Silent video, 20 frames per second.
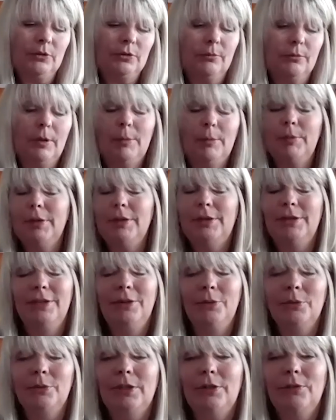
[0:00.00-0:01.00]
or maybe
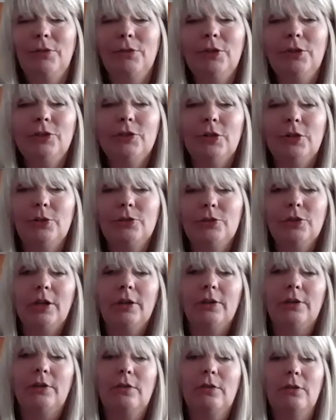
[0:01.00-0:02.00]
he will even reach out to
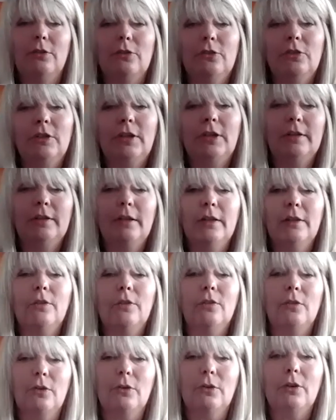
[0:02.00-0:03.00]
us to get that
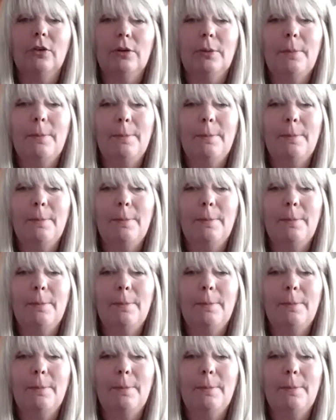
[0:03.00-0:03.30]
started.